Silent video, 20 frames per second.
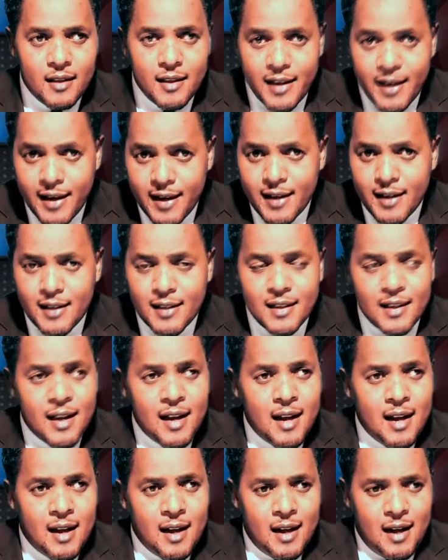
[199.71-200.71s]

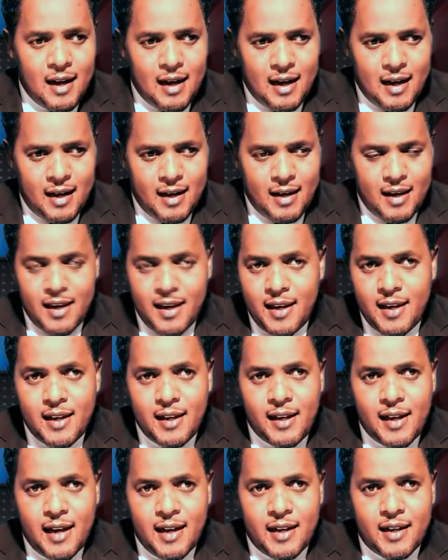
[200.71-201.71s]
things,
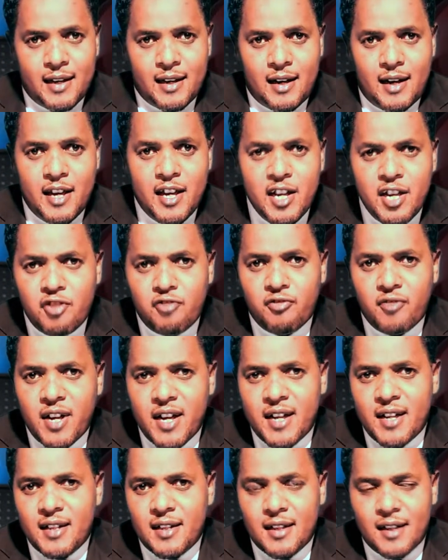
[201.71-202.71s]
i.e. like
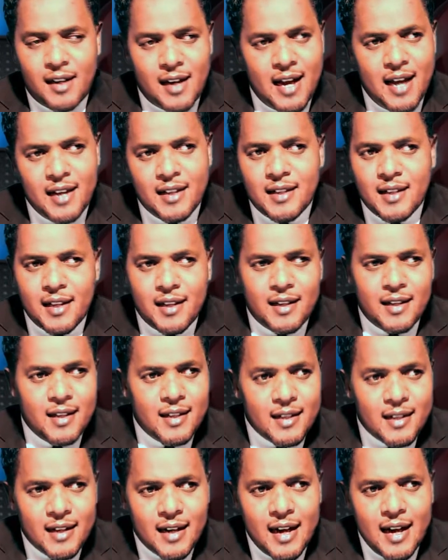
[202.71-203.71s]
interest, likes and
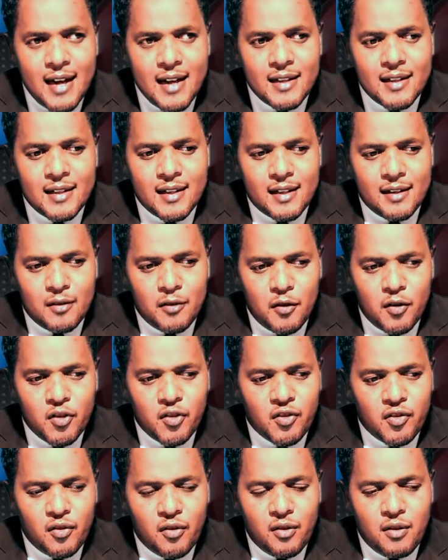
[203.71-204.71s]
dislikes, and
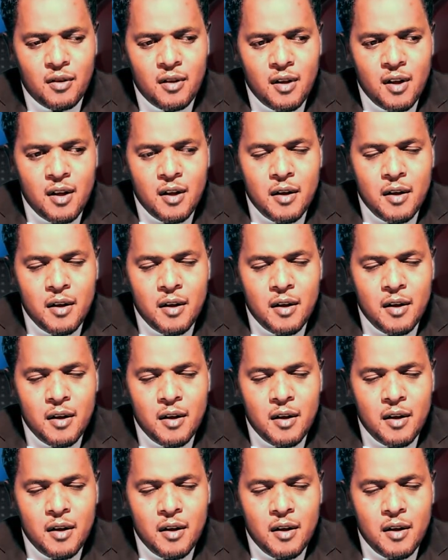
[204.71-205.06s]
also